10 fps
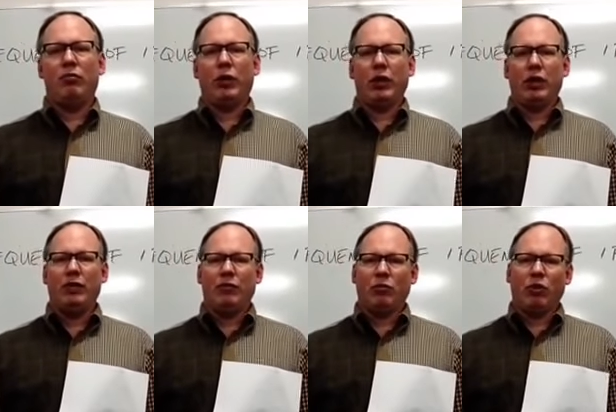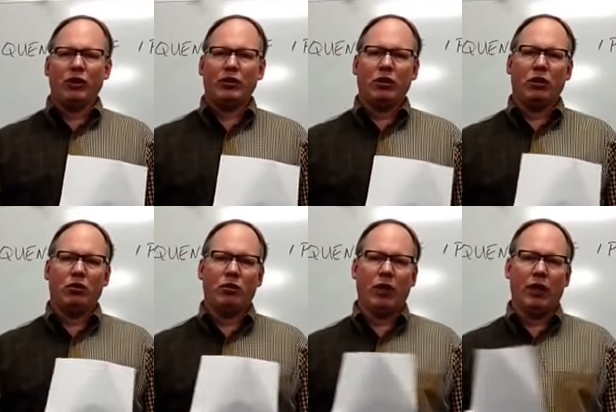but even more
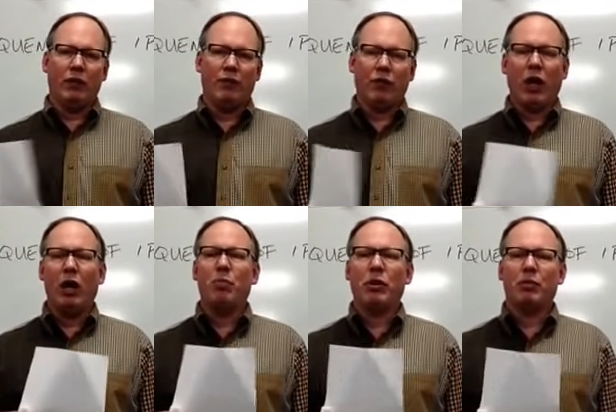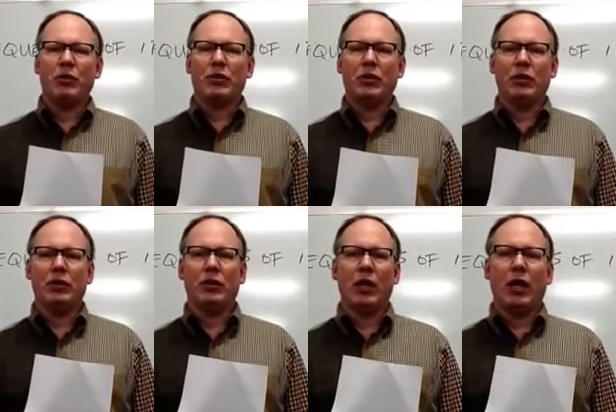so for our purposes